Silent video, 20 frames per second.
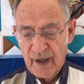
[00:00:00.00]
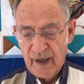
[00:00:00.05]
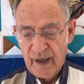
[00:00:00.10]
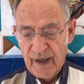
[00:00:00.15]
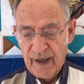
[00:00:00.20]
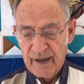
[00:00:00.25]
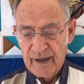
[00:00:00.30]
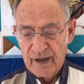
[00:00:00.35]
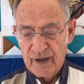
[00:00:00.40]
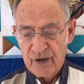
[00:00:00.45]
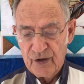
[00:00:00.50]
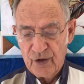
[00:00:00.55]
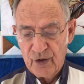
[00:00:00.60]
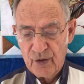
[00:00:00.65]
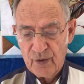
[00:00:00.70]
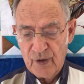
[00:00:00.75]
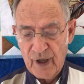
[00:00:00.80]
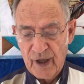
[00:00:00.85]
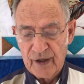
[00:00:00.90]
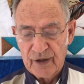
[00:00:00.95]
and a new
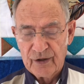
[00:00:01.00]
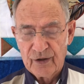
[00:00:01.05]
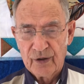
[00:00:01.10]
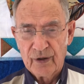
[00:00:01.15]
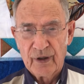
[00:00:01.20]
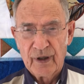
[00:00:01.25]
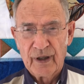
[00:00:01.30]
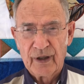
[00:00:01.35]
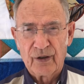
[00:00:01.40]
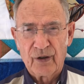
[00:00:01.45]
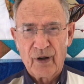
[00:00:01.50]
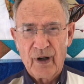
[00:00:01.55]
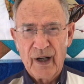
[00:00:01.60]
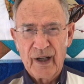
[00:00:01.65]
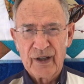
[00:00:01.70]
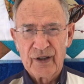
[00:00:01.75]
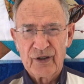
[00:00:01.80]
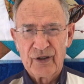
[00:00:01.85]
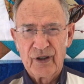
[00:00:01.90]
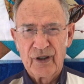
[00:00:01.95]
nature in
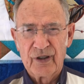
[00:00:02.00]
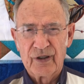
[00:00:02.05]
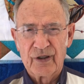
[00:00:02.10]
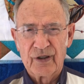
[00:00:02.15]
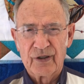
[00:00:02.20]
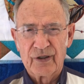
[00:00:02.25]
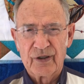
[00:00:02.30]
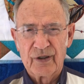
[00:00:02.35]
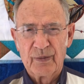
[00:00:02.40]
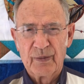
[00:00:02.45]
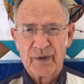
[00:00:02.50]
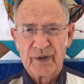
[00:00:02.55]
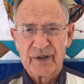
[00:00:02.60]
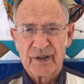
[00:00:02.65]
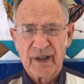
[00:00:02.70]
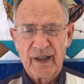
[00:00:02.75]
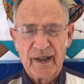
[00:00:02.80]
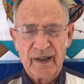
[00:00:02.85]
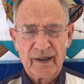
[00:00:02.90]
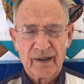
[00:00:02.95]
Christ Jesus the
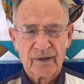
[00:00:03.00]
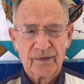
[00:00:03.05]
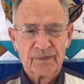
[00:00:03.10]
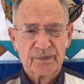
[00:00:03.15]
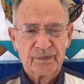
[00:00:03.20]
Messiah.